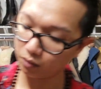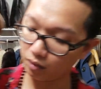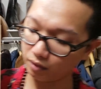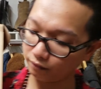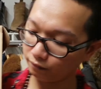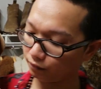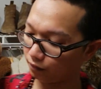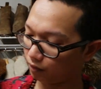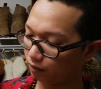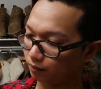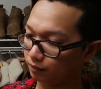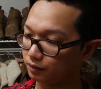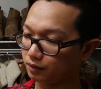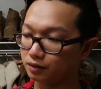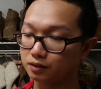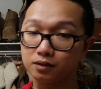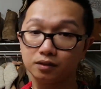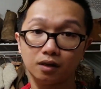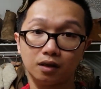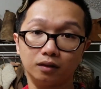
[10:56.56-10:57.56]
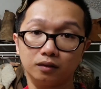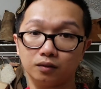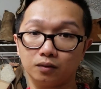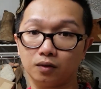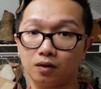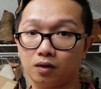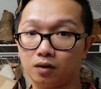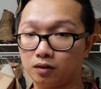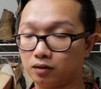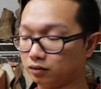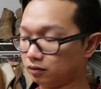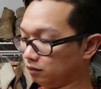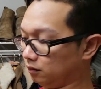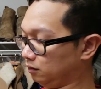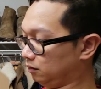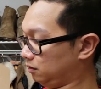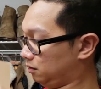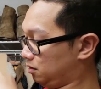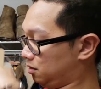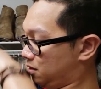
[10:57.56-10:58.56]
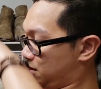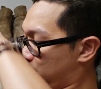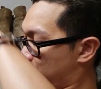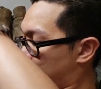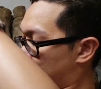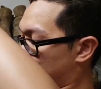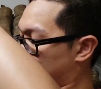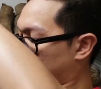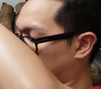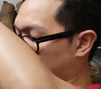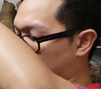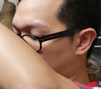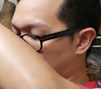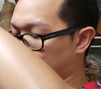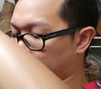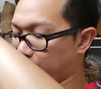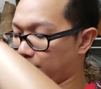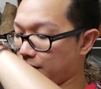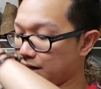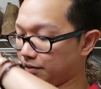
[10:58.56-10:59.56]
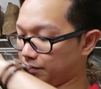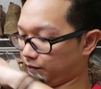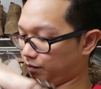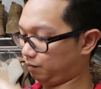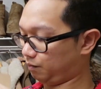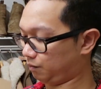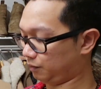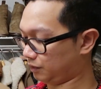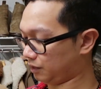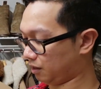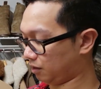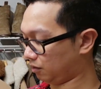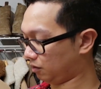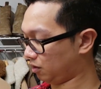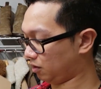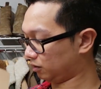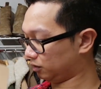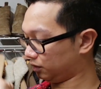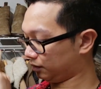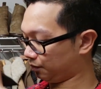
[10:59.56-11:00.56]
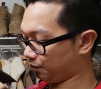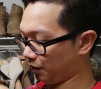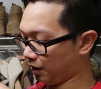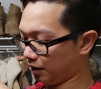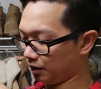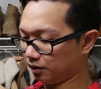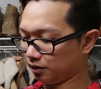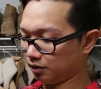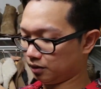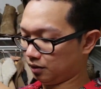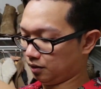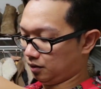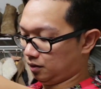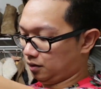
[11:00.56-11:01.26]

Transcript: the one from Saint Laurent, from the main Saint Laurent page.